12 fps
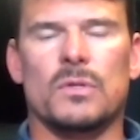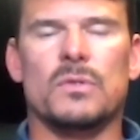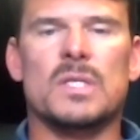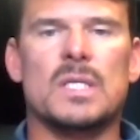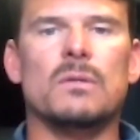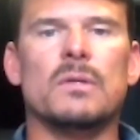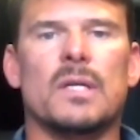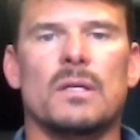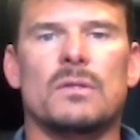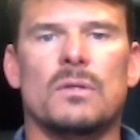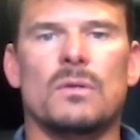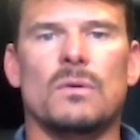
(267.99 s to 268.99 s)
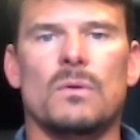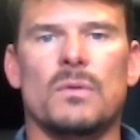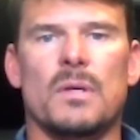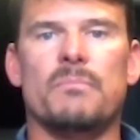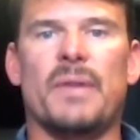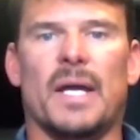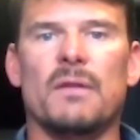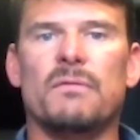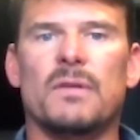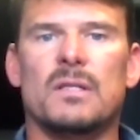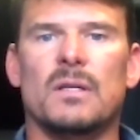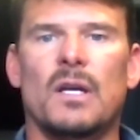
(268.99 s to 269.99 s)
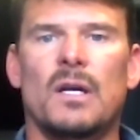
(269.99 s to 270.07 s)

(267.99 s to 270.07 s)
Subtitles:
You still get to the benefit